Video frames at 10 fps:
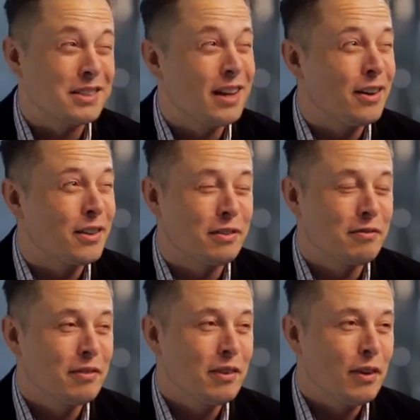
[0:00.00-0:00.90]
it's now
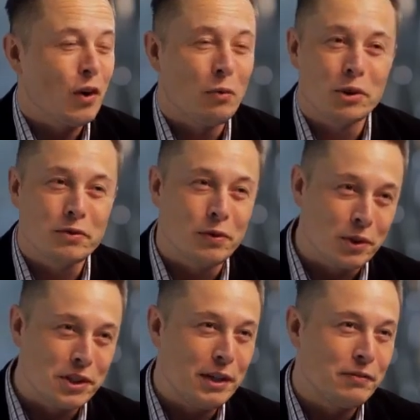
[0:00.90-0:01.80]
almost
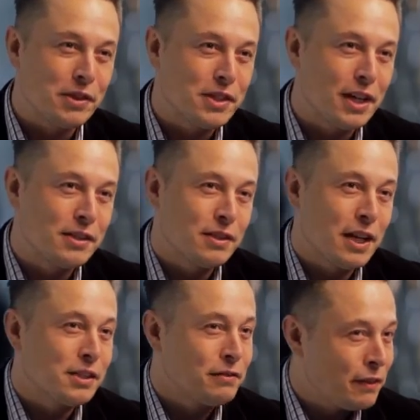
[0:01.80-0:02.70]
14%. So
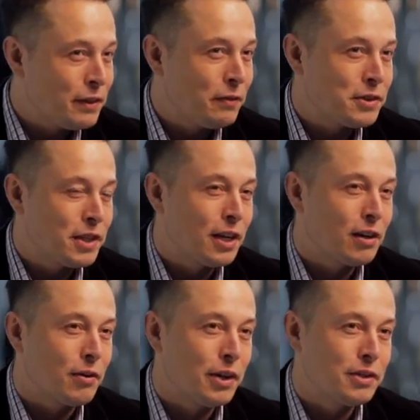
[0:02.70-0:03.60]
that's a 50%
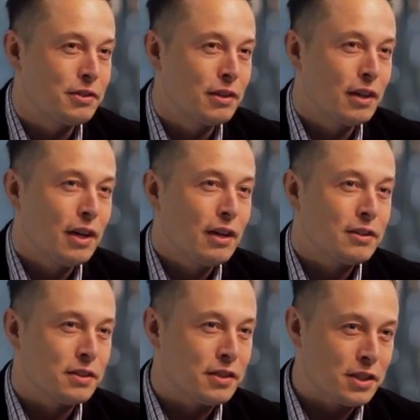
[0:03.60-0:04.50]
increase
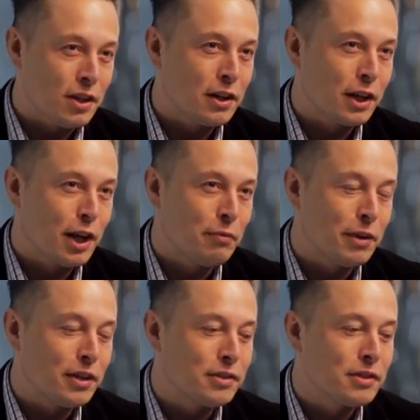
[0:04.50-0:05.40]
since I started the
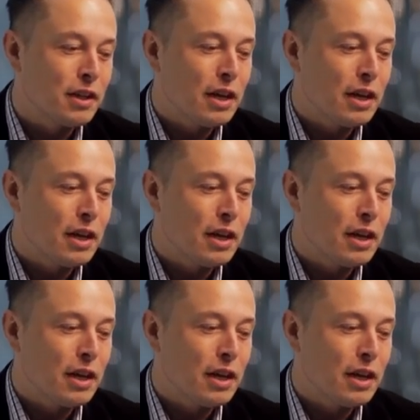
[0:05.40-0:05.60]
companies.